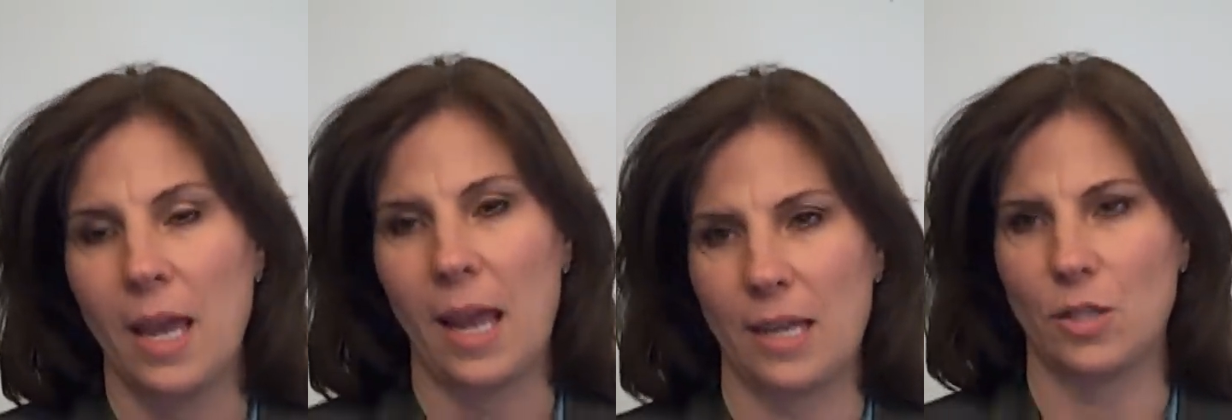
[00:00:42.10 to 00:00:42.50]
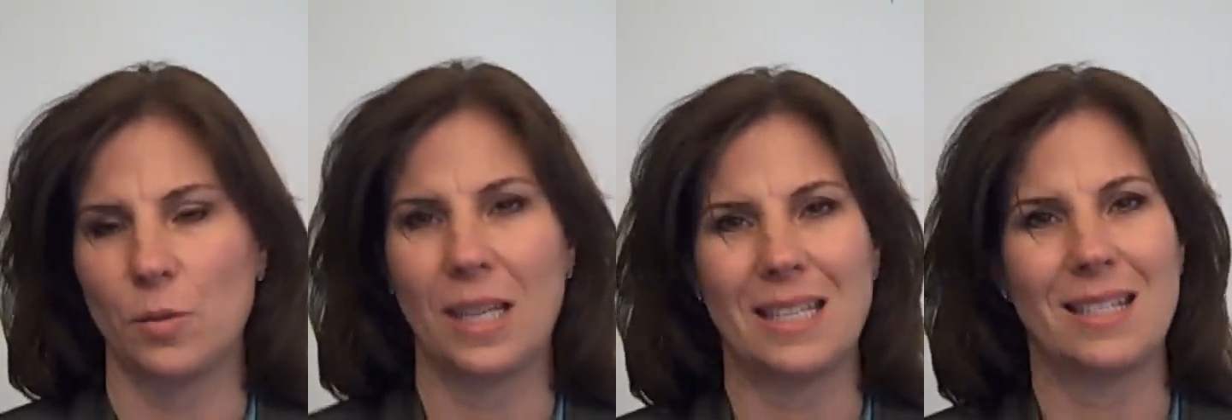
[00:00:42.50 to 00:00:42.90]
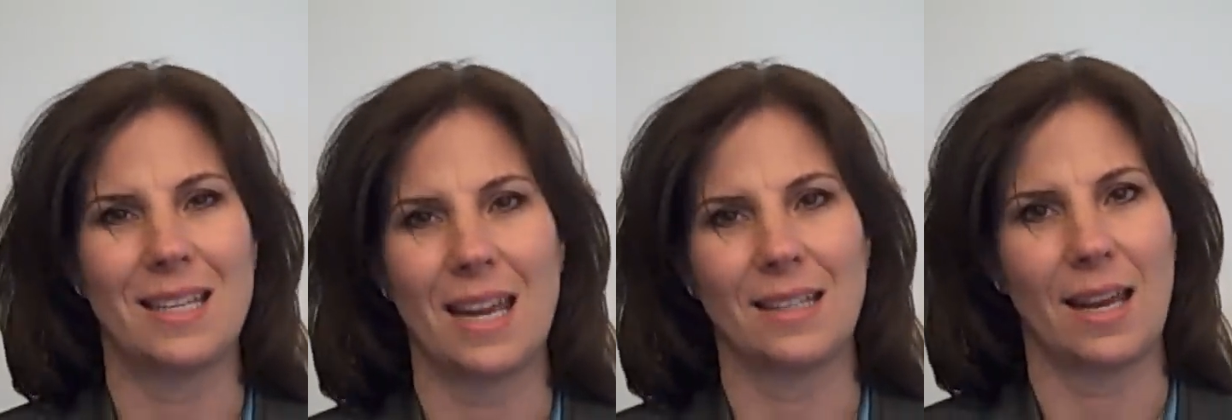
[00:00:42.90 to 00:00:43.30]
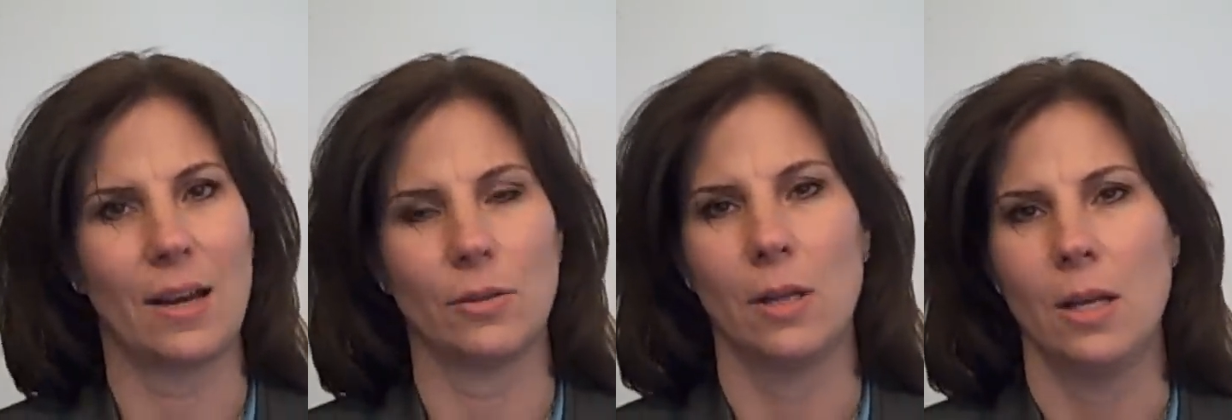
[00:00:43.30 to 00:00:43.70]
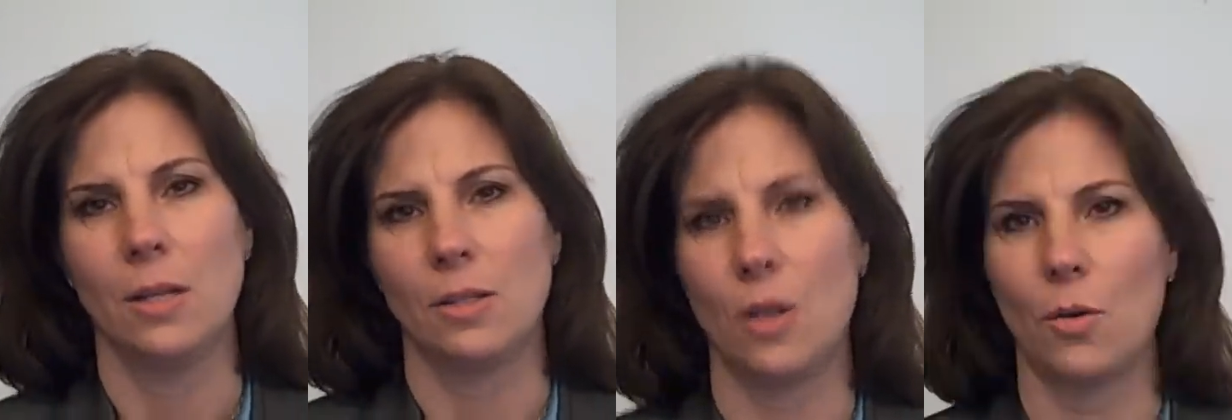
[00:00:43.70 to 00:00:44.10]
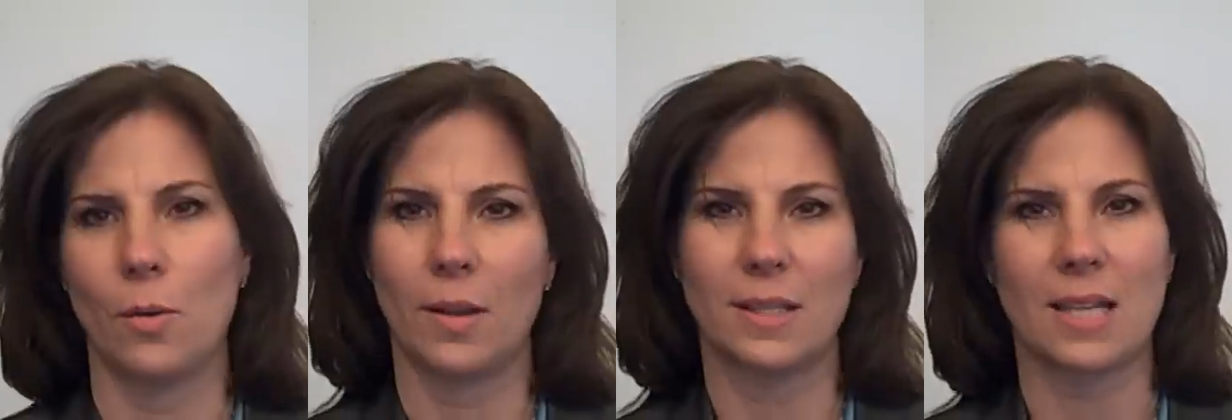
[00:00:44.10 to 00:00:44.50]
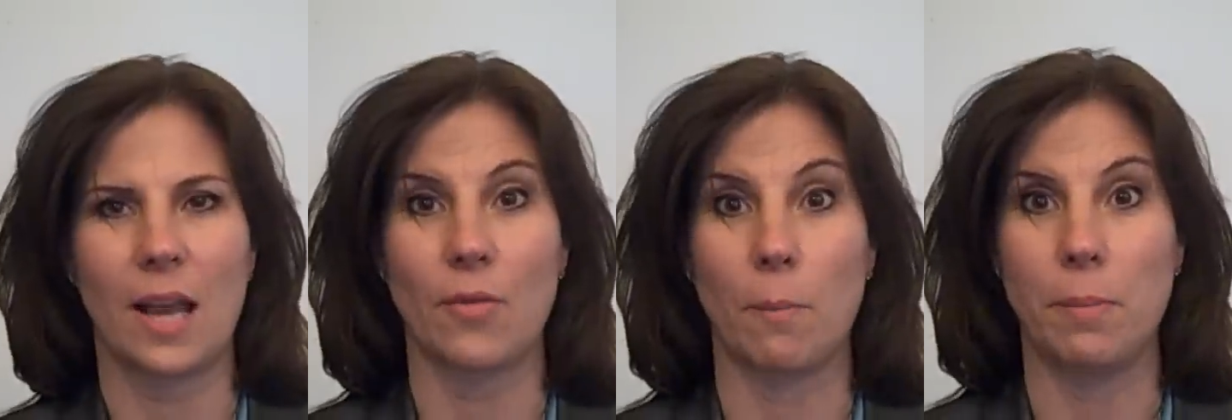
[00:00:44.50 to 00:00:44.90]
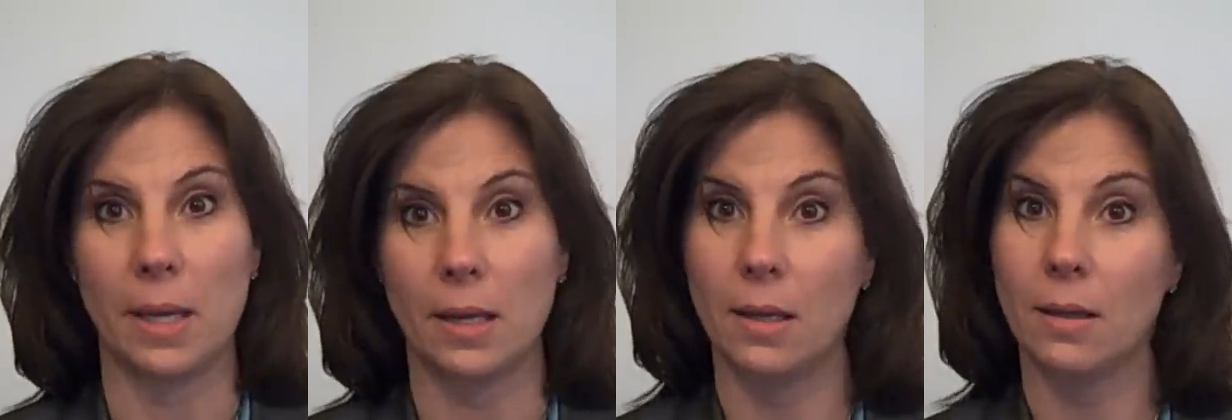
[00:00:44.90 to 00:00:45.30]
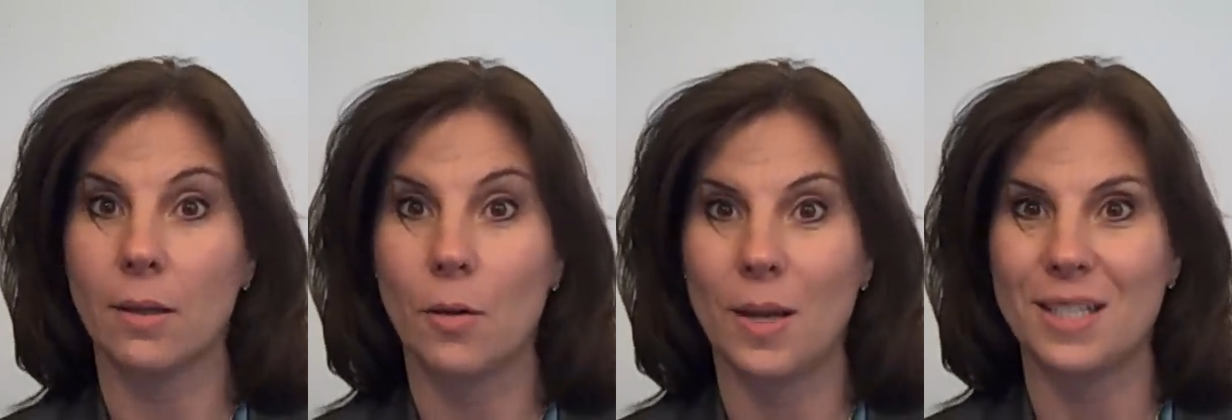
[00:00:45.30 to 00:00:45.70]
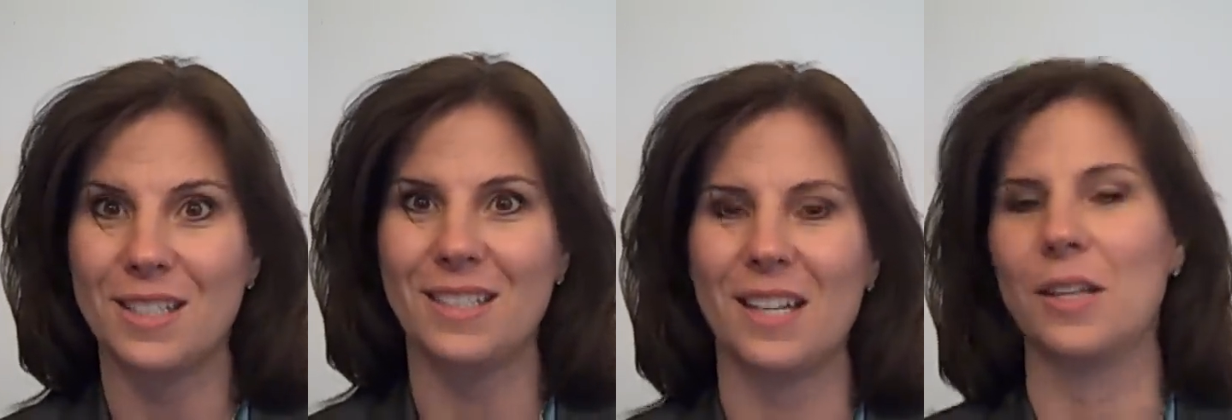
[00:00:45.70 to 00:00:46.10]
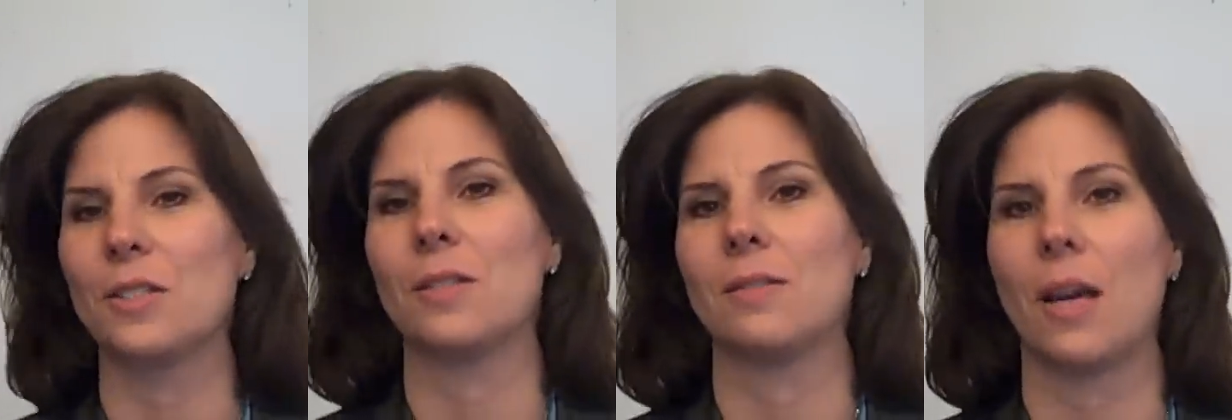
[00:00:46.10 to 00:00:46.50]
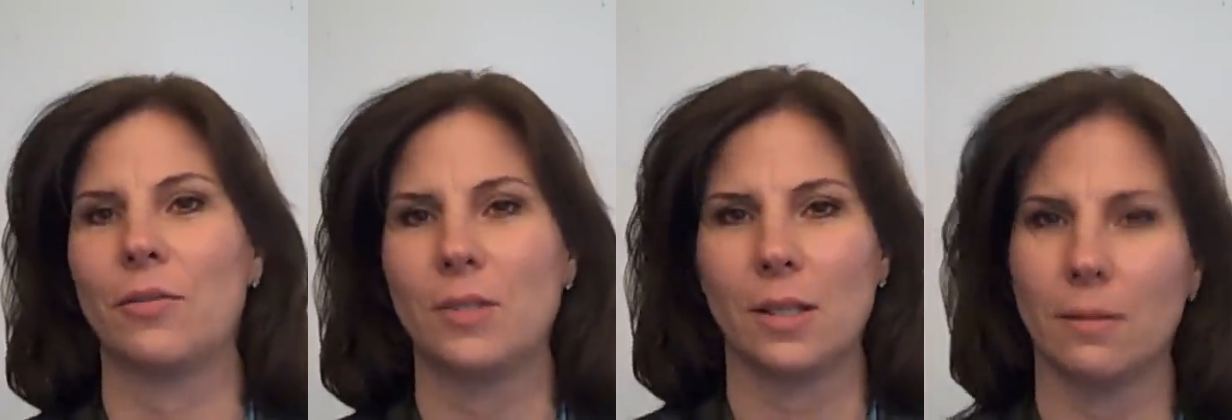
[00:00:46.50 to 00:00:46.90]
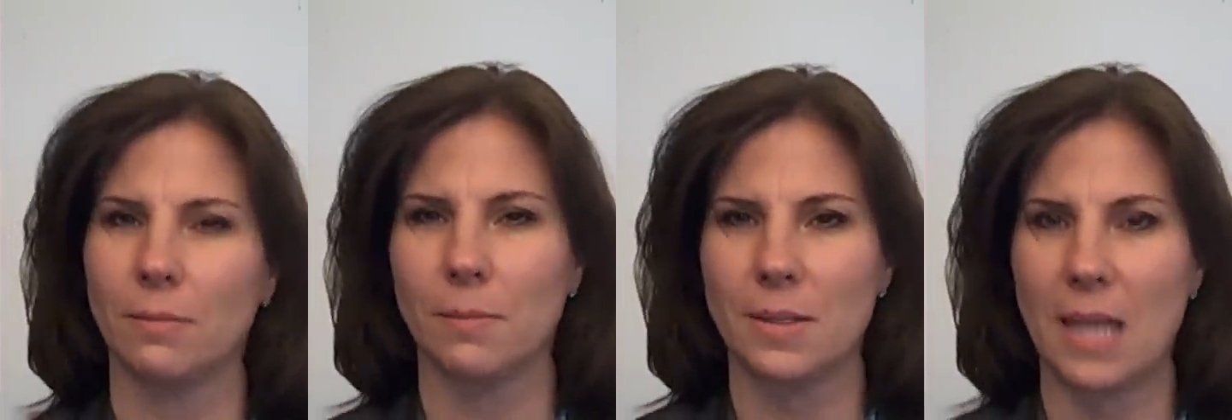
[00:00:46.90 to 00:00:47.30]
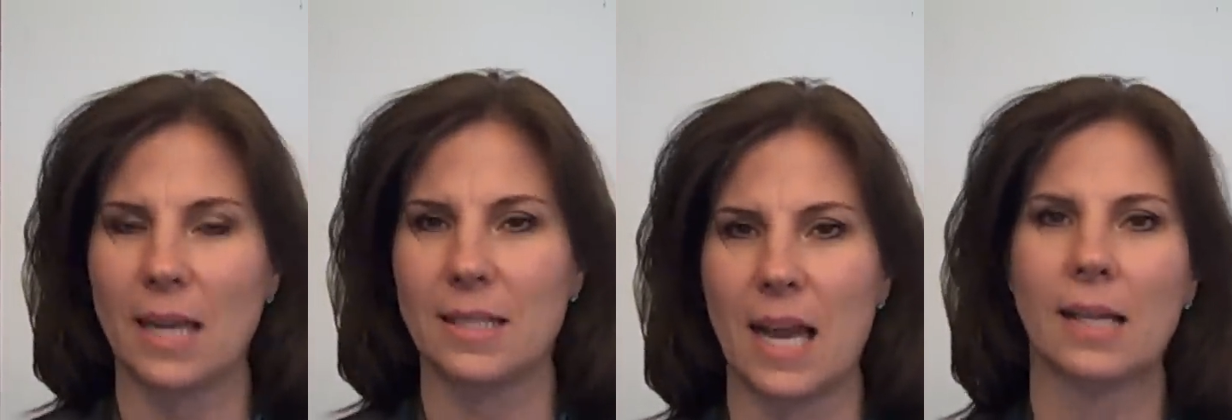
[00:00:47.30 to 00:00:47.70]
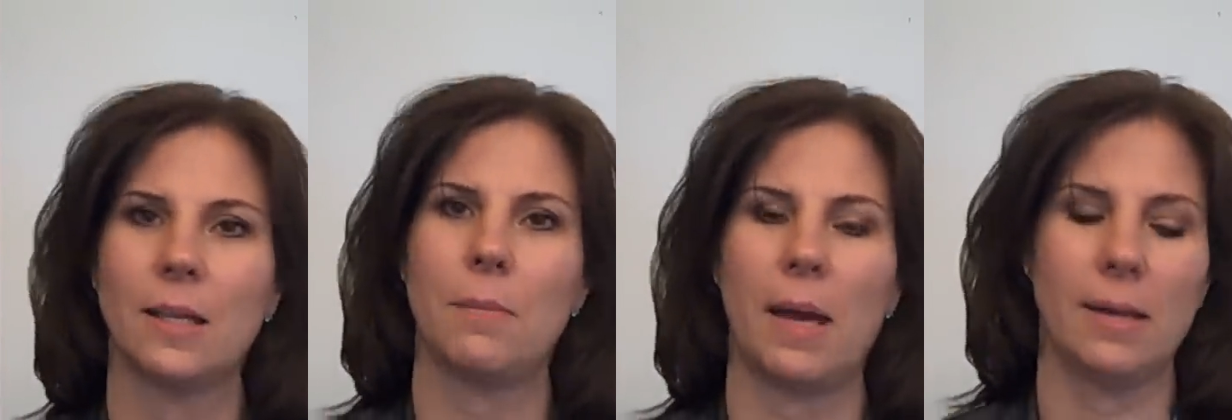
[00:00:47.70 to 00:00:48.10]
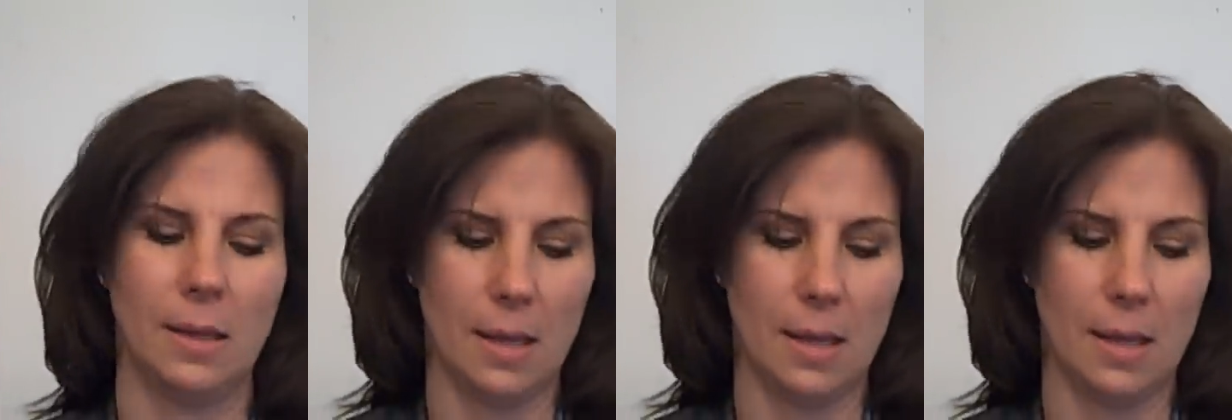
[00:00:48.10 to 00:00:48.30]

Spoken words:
It has to really stand out. So it's kind of a big question, and it's tough to say exactly, but